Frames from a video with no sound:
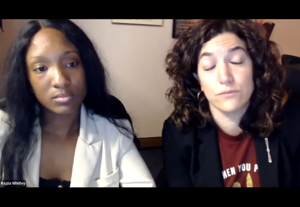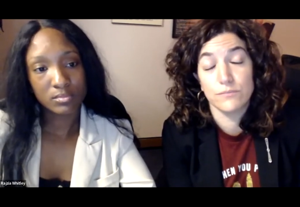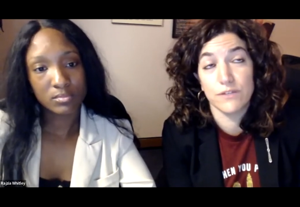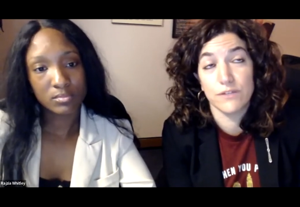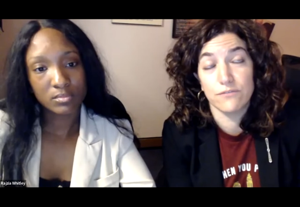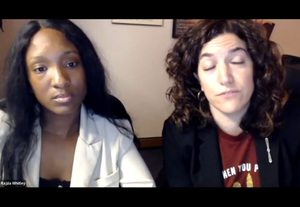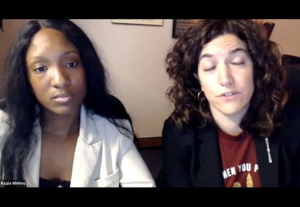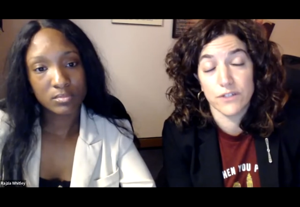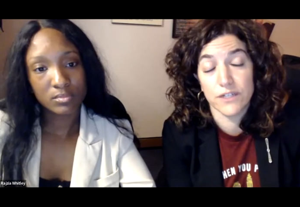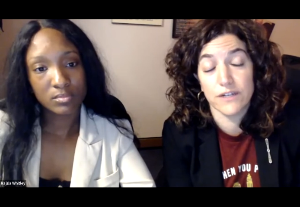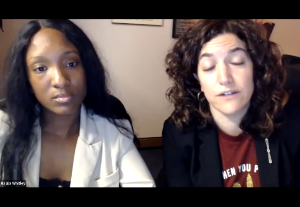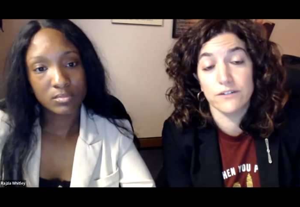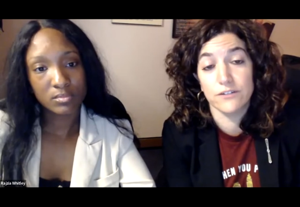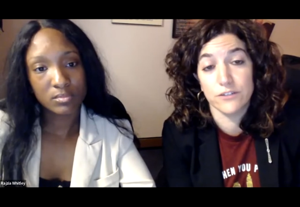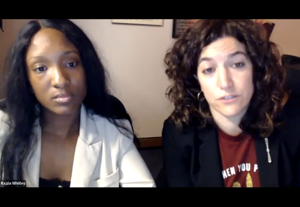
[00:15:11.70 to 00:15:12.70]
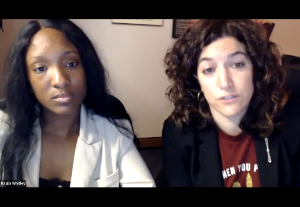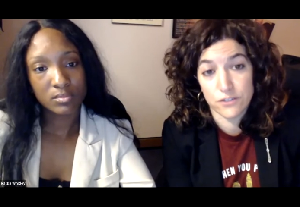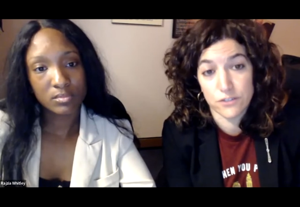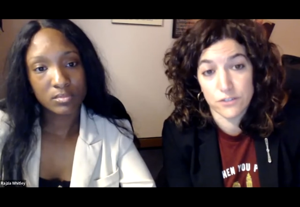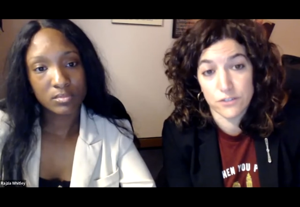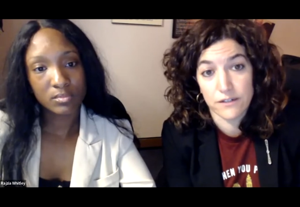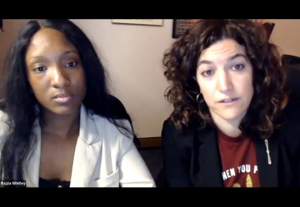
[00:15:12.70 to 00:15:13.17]
Speaker 1: be fully
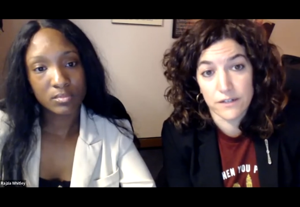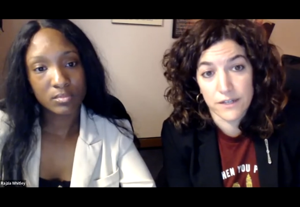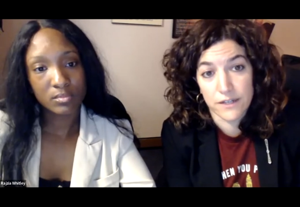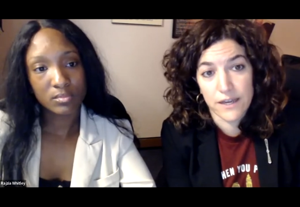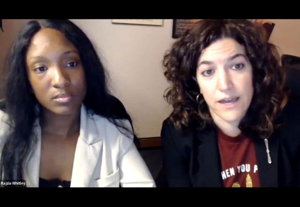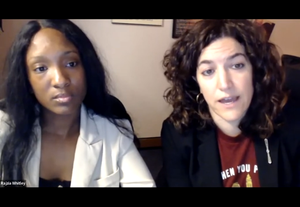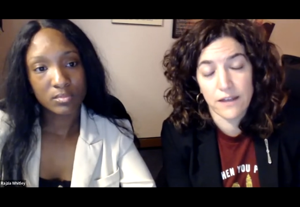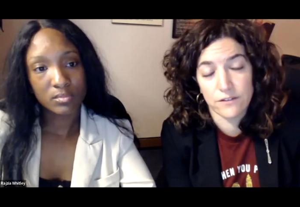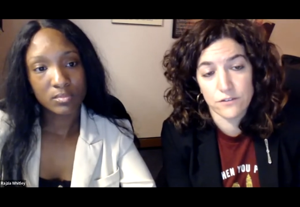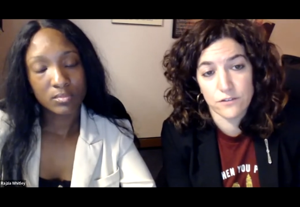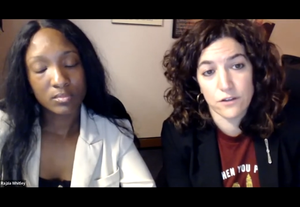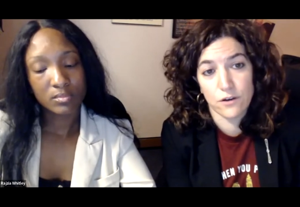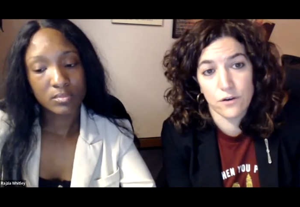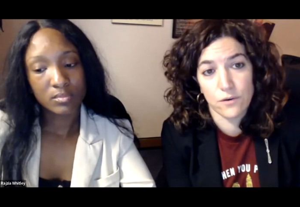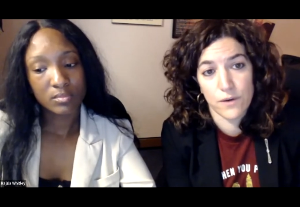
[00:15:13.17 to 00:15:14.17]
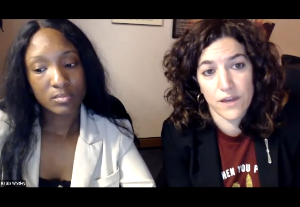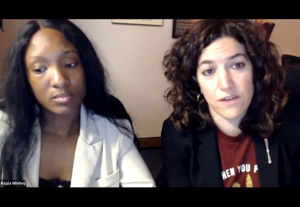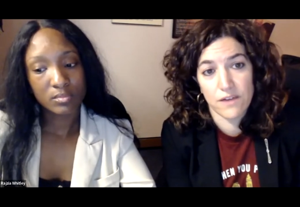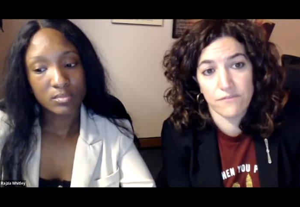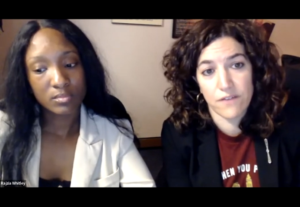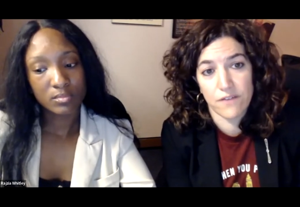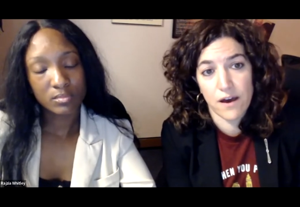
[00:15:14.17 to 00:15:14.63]
understood. And so
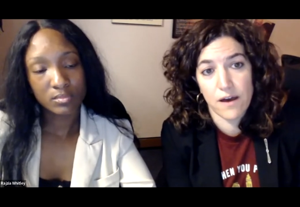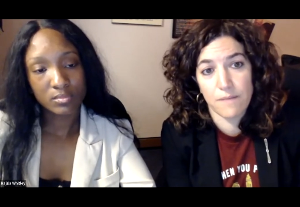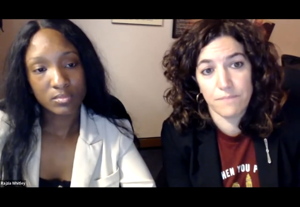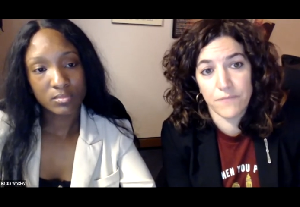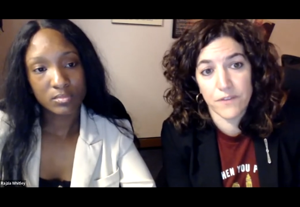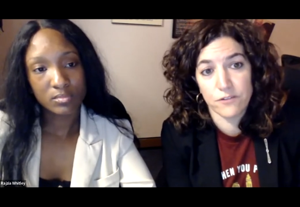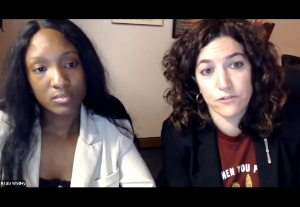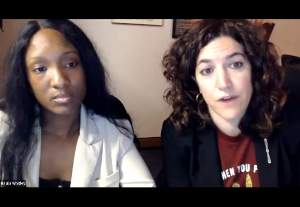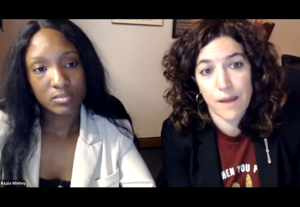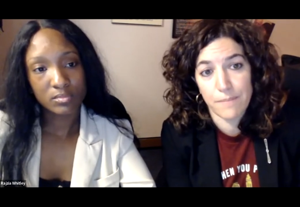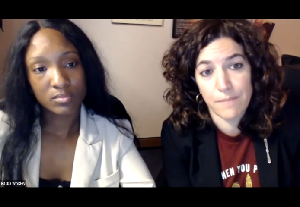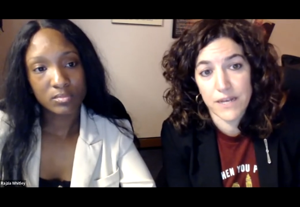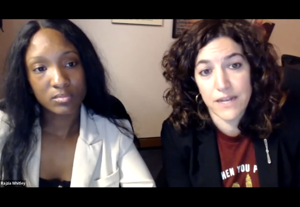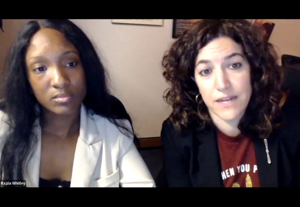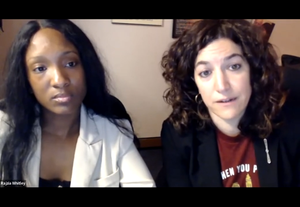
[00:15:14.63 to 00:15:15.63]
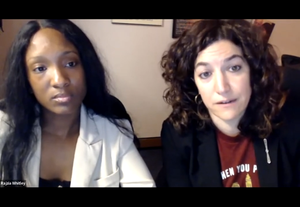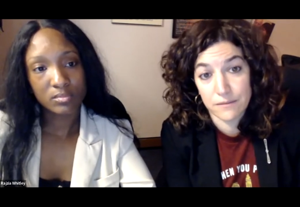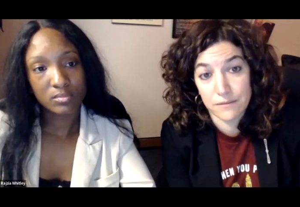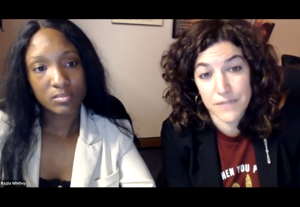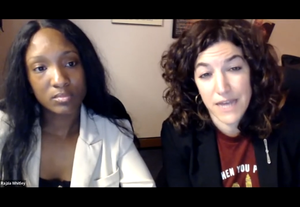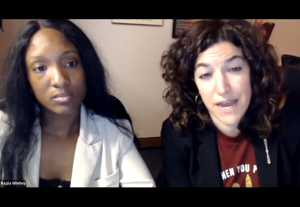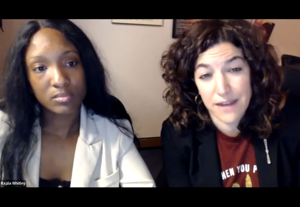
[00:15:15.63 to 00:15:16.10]
if um, the drop in
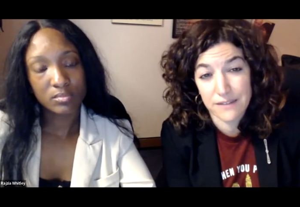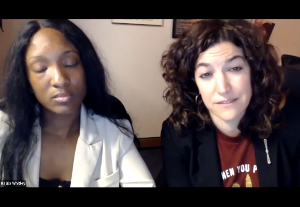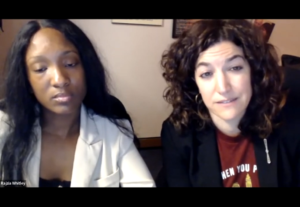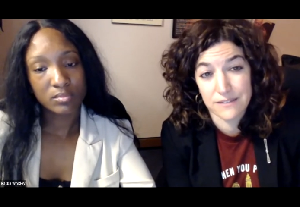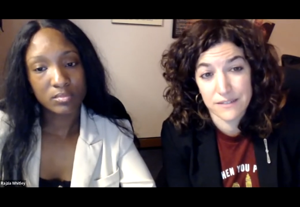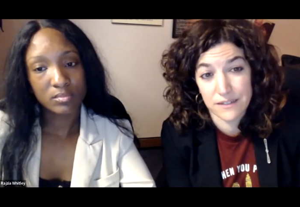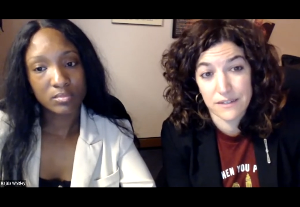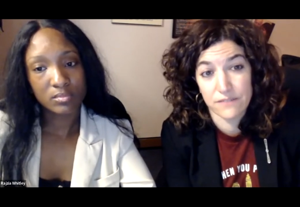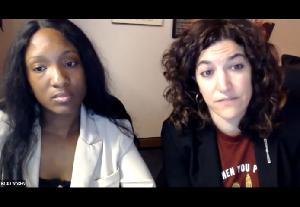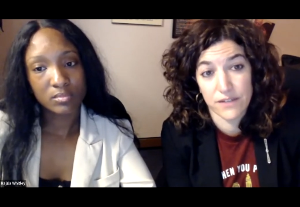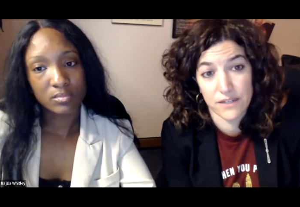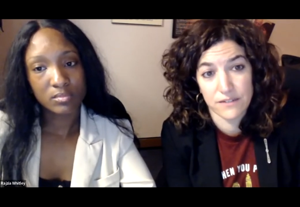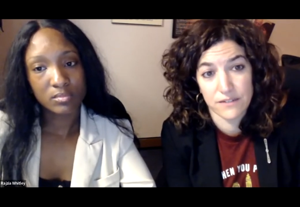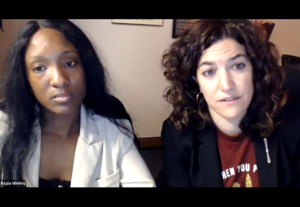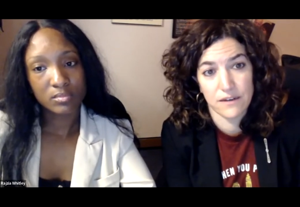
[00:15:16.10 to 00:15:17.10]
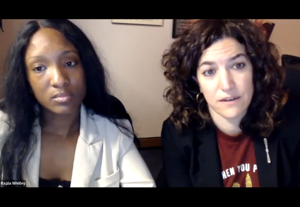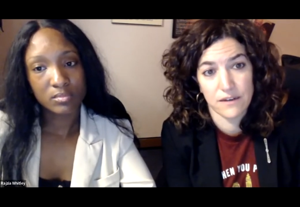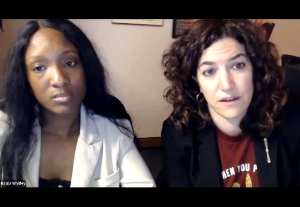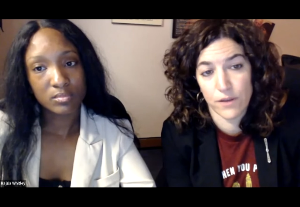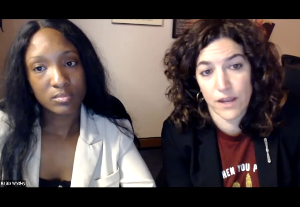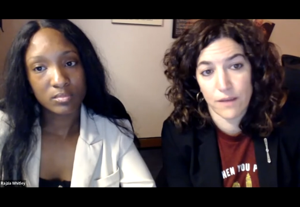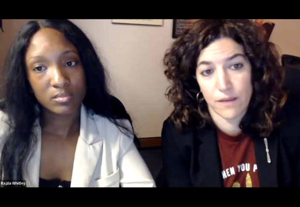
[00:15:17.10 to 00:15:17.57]
income tax is significant
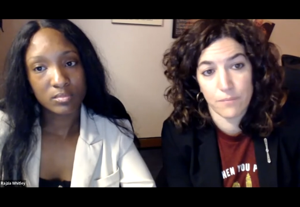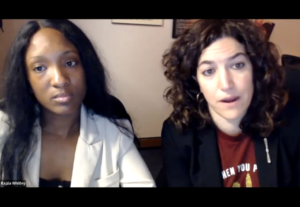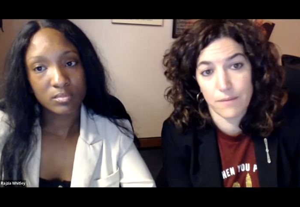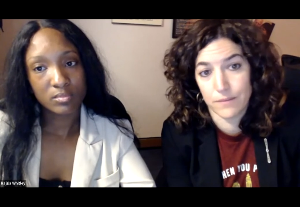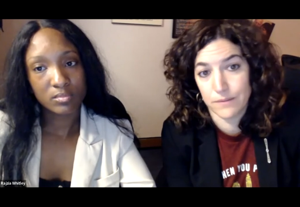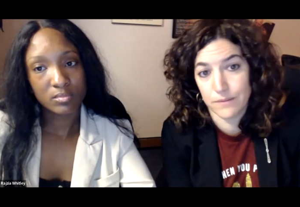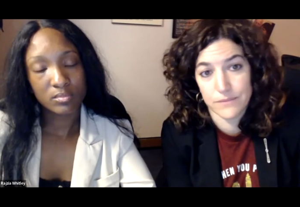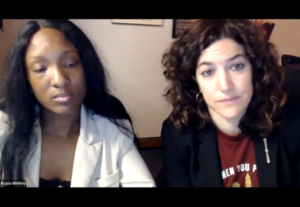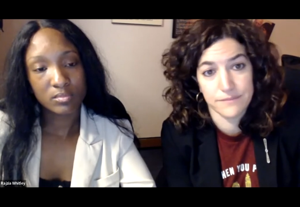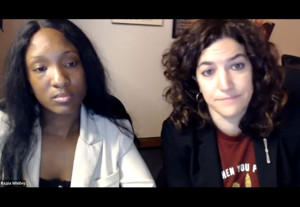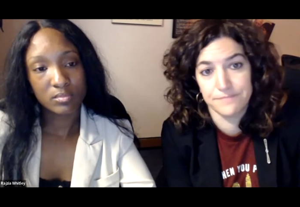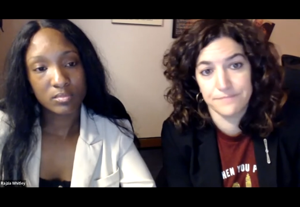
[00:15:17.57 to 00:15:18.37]
enough, we got problems.